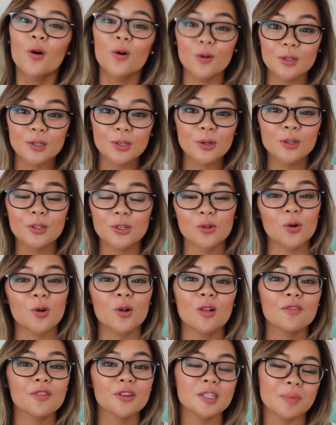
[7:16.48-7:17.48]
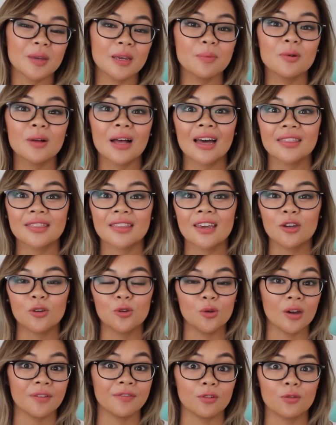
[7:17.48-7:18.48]
Also, to all of those people out there
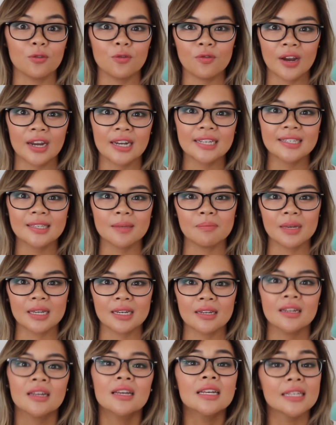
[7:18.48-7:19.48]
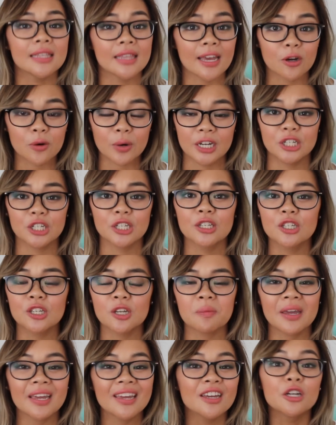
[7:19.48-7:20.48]
who have already submitted their questions
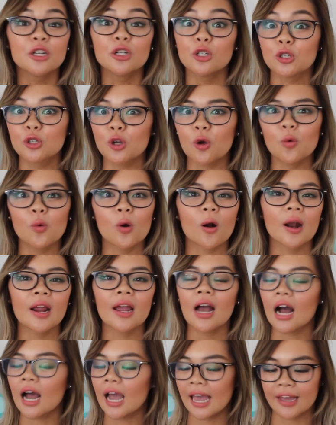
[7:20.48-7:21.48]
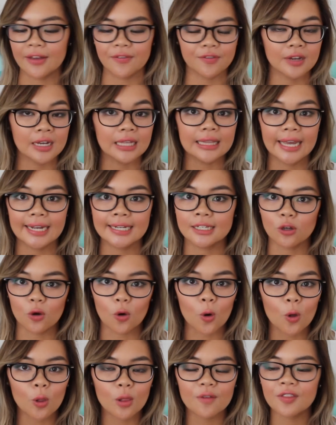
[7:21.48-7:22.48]
to me, don't worry, I have collected
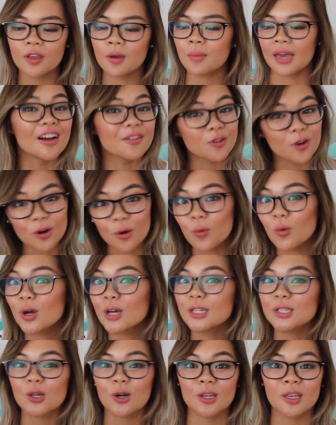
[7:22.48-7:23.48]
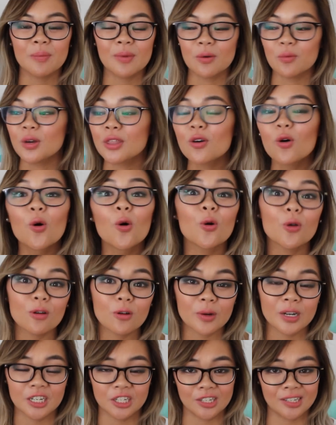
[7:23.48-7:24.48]
all of them. I've got a Word document with all your
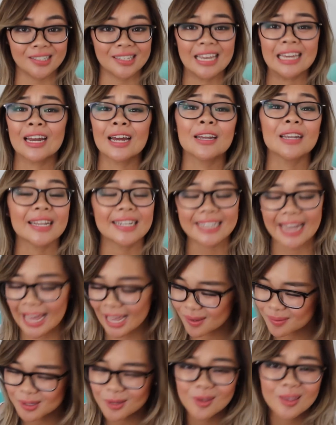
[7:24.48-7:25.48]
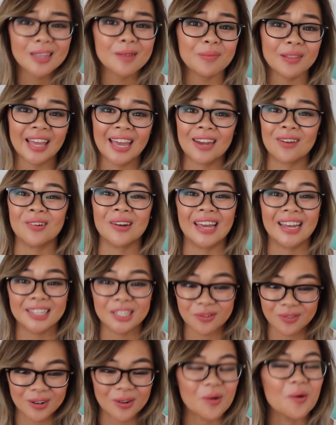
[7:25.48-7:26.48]
questions and I absolutely plan on
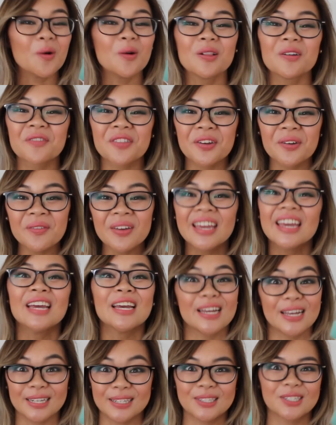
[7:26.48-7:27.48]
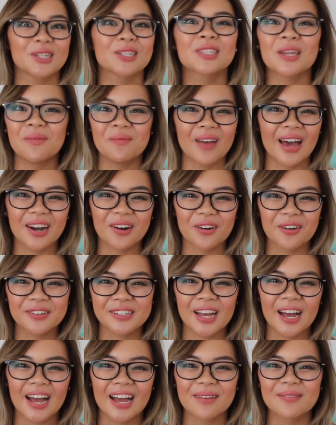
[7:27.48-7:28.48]
answering all of them. It's just a matter of
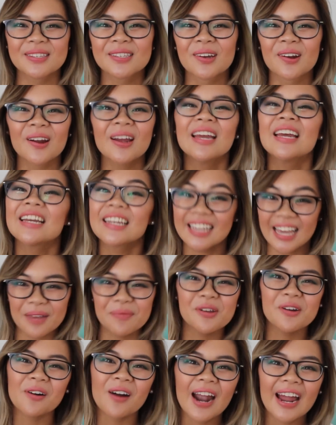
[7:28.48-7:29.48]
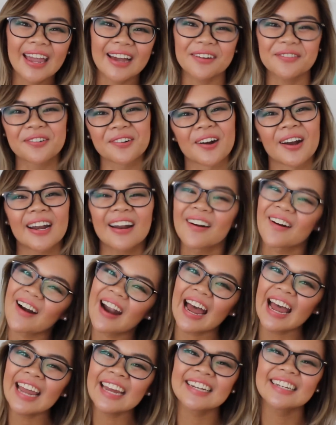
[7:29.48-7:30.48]
time. So keep your eye out for it, all
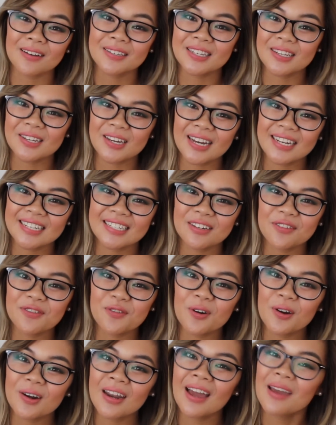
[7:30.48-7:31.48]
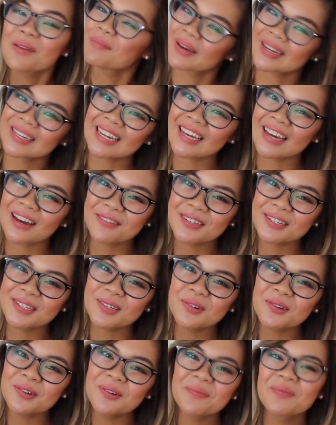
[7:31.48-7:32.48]
right? I'll see you guys in a fortnight, Monday after
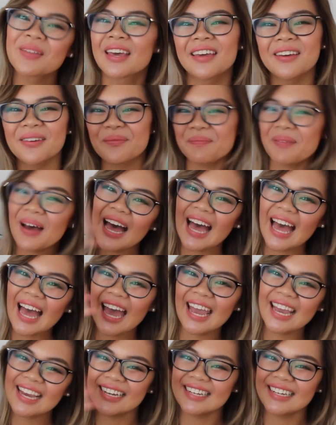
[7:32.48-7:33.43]
school. Bye.